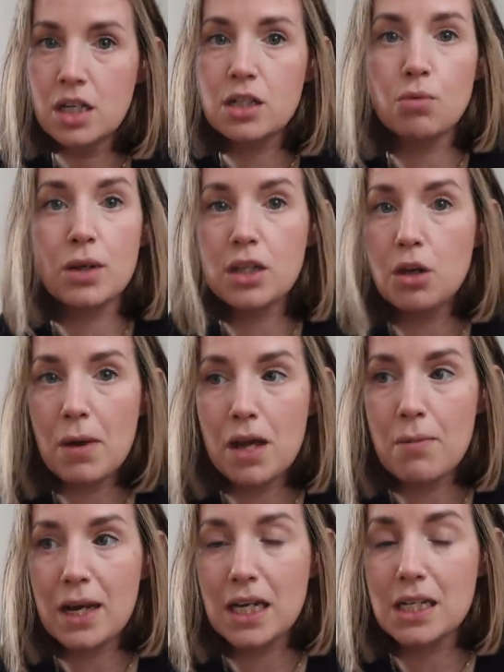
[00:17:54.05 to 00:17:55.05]
So whether you pay
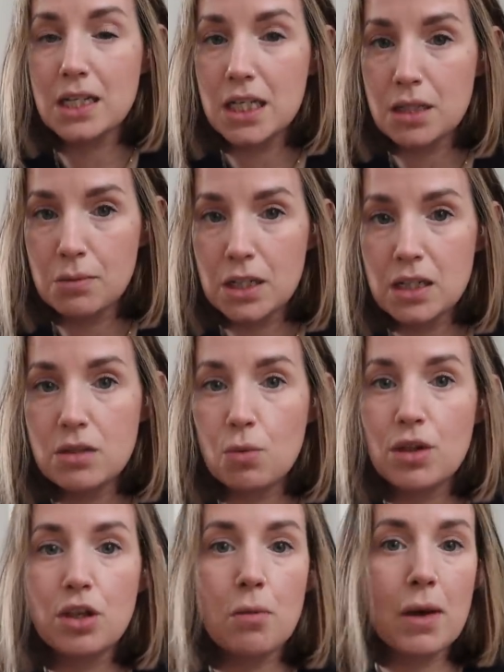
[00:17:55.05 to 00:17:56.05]
it back in 6 months,
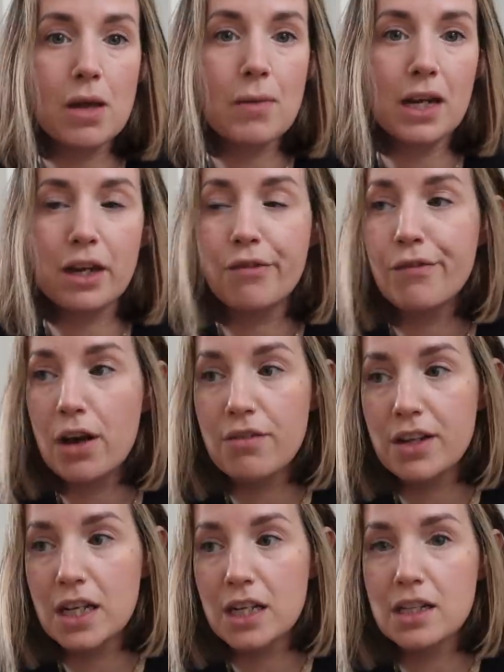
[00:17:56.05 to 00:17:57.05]
whether you pay it back in
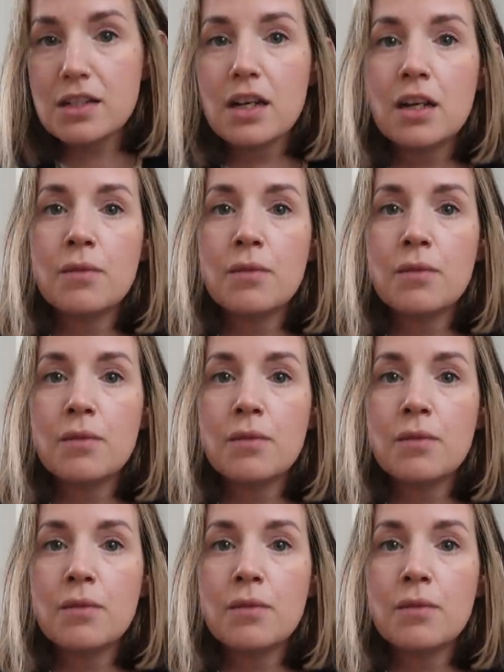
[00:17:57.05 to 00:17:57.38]
5 years,